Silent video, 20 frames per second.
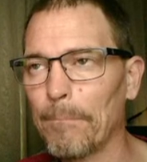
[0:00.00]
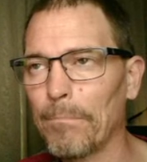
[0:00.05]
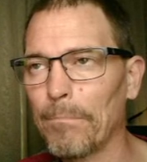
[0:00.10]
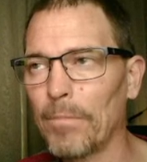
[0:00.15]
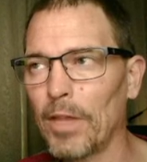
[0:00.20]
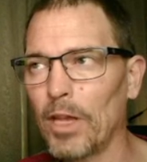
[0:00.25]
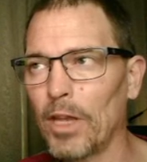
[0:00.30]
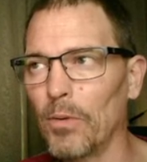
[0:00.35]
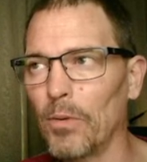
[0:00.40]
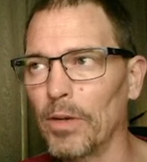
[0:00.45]

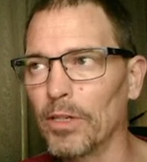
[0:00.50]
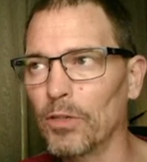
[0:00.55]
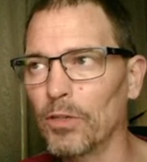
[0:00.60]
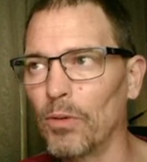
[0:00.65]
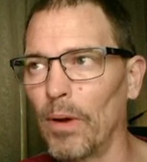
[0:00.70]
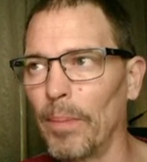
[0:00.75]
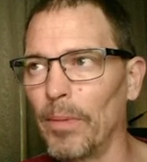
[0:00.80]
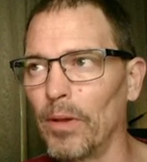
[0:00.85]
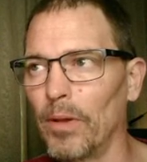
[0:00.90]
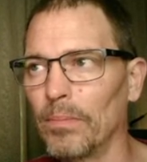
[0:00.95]
you're in
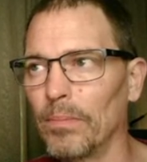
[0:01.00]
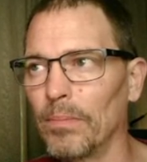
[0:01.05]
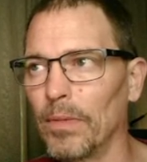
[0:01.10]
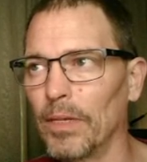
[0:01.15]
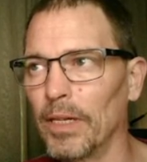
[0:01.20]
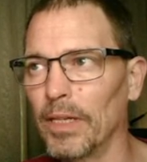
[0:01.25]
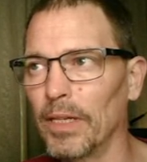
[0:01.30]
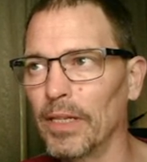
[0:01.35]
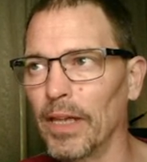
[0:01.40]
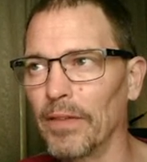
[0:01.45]
trouble.
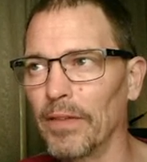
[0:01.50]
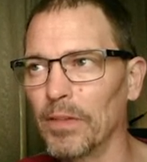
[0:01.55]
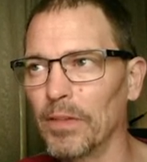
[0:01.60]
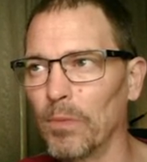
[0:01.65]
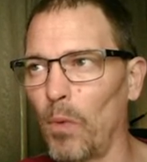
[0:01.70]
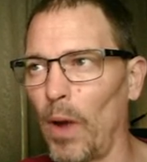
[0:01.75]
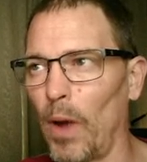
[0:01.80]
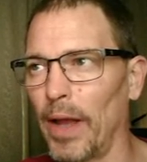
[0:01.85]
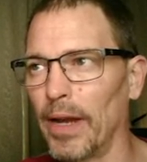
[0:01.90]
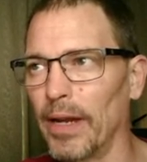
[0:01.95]
It gives
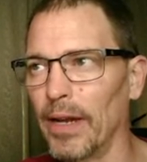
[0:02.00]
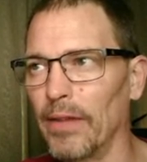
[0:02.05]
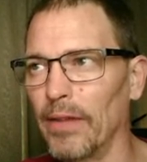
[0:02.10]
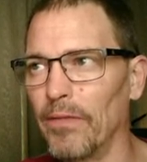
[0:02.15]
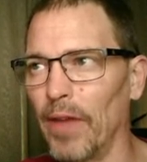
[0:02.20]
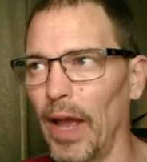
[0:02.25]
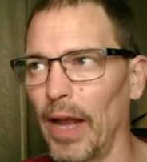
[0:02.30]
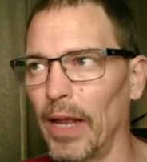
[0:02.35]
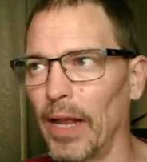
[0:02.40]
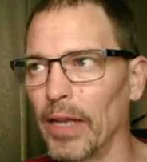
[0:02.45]
White an
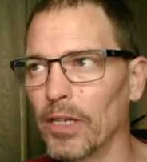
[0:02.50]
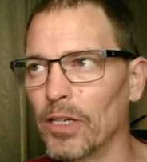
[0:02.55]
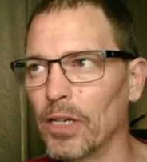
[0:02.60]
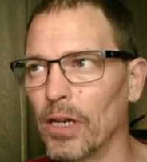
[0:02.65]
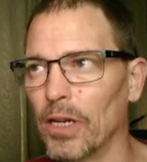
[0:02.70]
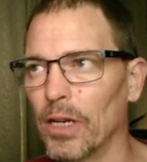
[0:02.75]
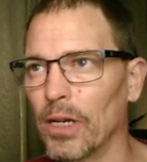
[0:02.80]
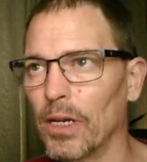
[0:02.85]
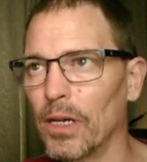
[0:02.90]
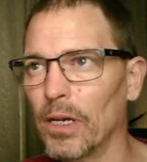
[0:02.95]
advantage.
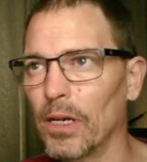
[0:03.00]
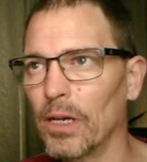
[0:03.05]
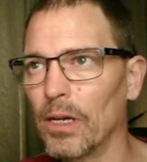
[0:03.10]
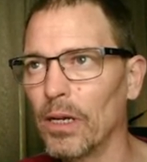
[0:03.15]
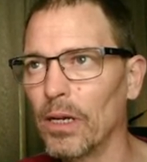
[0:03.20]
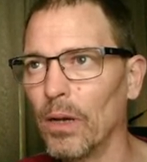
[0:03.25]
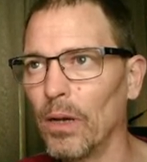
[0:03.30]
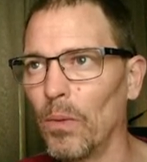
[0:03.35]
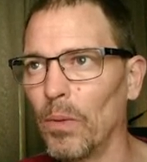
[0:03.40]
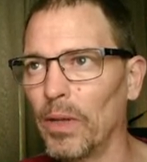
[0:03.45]

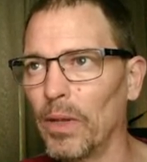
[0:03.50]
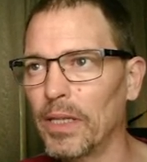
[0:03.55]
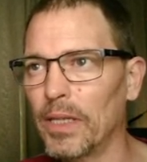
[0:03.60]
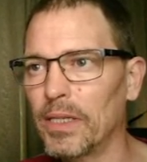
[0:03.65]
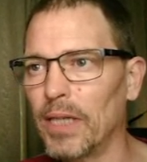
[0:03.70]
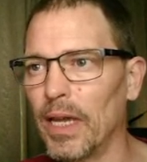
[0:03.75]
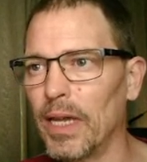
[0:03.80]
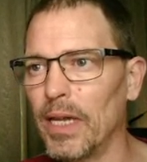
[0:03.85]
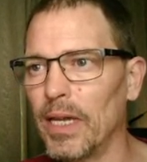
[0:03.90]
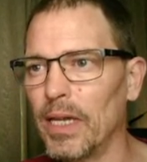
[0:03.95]
Well, let's
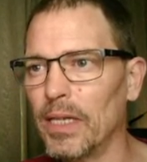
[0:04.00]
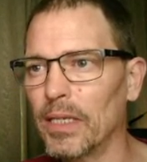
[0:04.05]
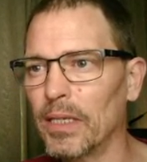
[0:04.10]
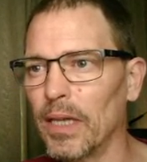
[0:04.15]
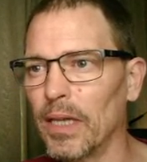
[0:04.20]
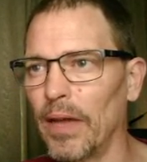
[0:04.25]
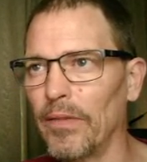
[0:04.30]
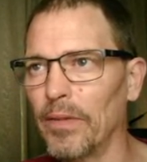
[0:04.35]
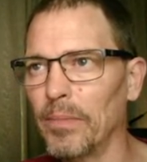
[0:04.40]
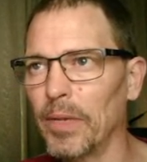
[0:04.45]
say
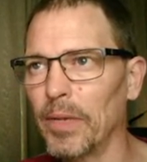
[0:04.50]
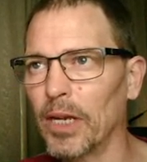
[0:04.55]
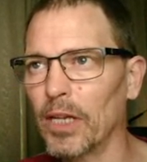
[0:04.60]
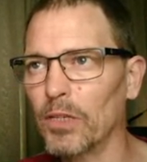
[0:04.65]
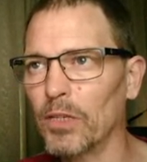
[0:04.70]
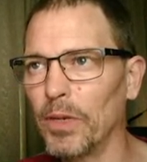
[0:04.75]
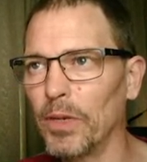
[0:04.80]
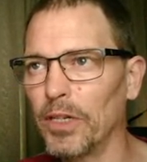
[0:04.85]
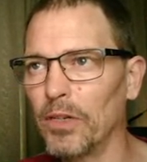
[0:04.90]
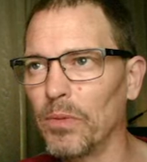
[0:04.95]
E7 because
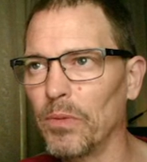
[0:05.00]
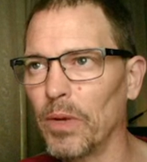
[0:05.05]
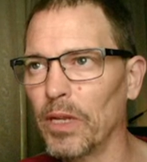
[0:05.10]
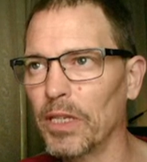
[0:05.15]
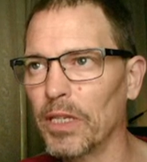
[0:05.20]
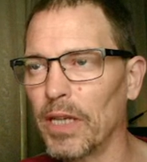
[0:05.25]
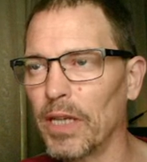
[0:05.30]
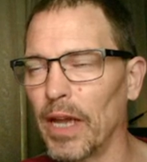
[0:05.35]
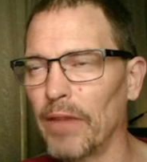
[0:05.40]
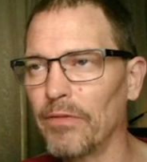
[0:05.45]
we do want to
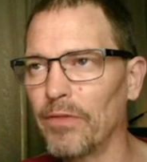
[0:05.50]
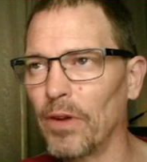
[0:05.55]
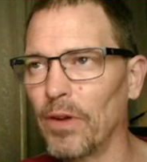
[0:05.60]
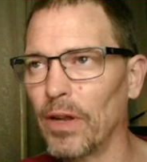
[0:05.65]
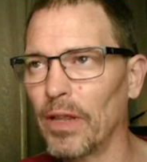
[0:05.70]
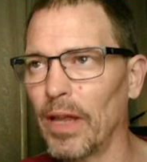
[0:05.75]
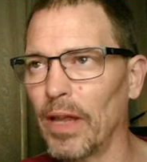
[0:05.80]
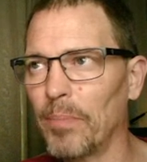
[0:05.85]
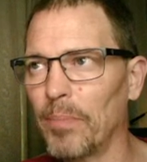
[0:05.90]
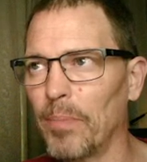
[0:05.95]
stay in front of
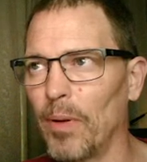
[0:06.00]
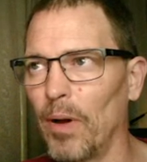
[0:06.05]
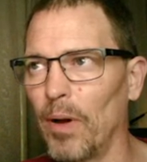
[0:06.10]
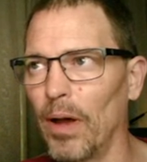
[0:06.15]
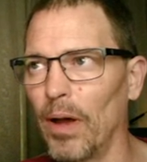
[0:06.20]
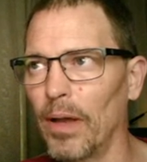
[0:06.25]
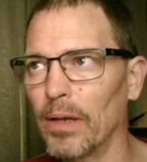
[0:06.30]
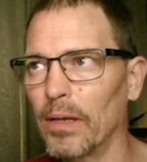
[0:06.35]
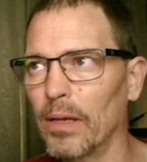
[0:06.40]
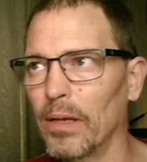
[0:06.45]
that
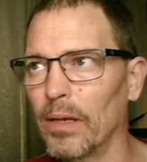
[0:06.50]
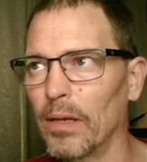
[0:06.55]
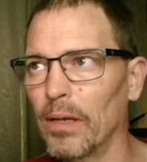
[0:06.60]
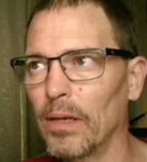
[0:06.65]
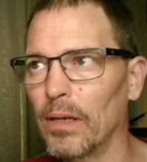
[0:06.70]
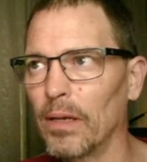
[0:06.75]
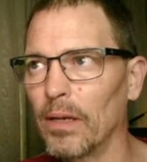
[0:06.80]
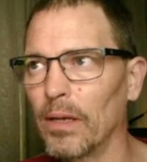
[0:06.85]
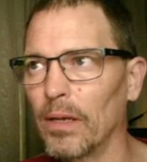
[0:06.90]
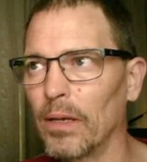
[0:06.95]
pawn.
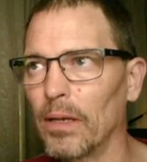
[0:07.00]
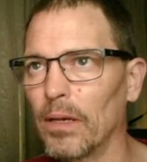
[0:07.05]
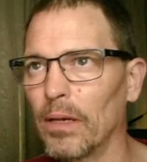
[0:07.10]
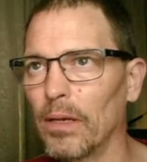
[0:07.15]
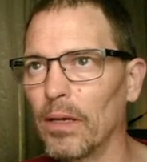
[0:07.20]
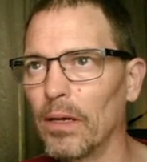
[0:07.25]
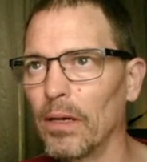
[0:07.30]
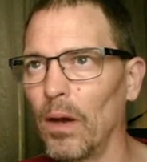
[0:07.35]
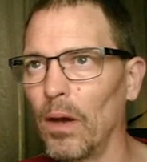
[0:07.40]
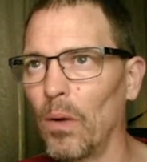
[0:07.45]

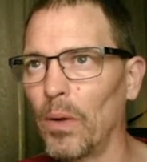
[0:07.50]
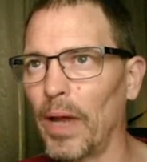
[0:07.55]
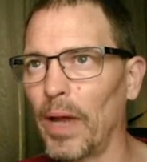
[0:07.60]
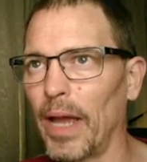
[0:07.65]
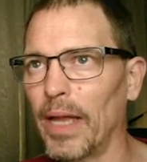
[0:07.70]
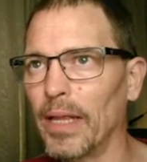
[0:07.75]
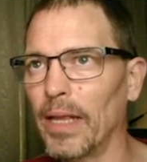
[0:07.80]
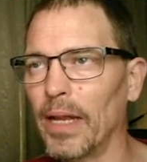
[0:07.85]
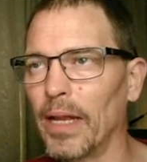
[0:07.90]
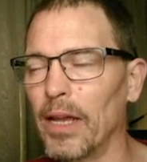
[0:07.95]
Okay,
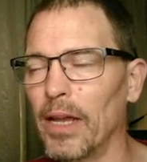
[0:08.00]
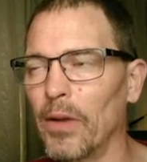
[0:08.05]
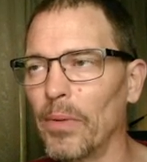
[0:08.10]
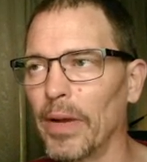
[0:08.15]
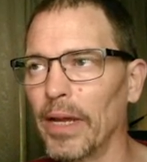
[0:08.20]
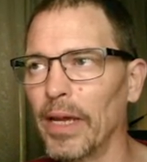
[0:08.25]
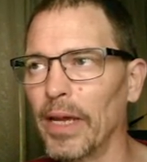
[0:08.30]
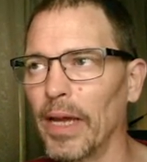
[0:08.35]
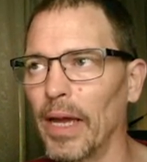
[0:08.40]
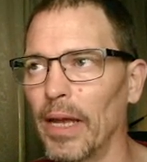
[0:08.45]
and then here
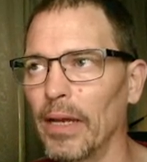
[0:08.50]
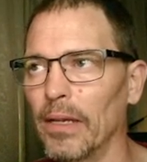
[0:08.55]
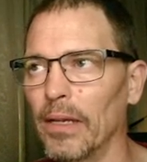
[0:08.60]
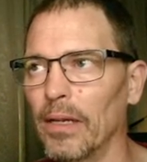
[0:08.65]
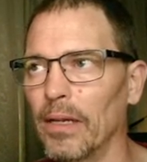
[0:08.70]
again,